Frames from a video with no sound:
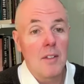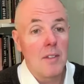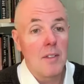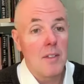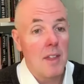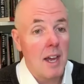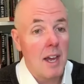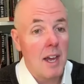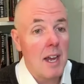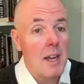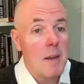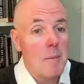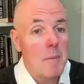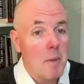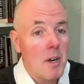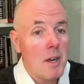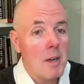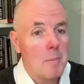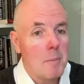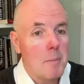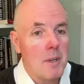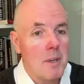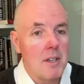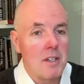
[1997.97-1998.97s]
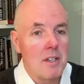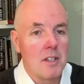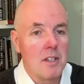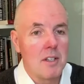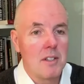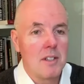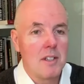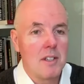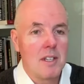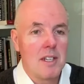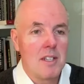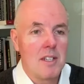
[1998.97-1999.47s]
That, in my
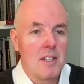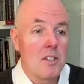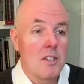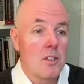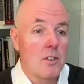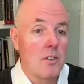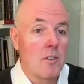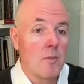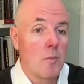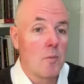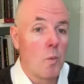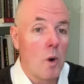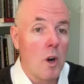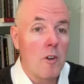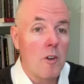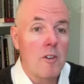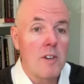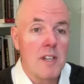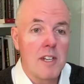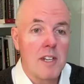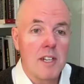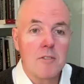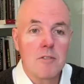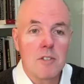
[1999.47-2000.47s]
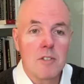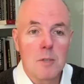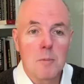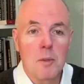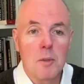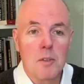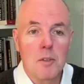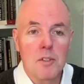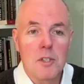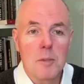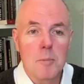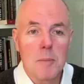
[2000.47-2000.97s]
opinion, is a sort of worrying
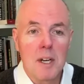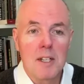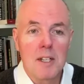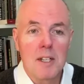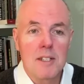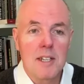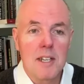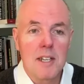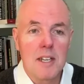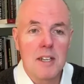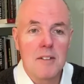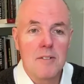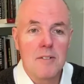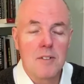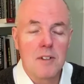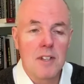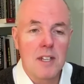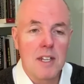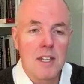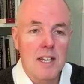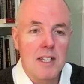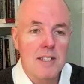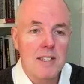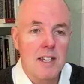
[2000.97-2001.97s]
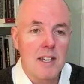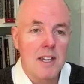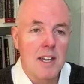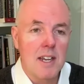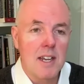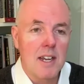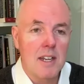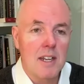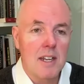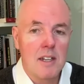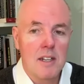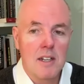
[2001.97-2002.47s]
responsibility for the
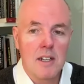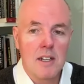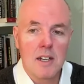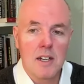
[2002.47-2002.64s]
SNA,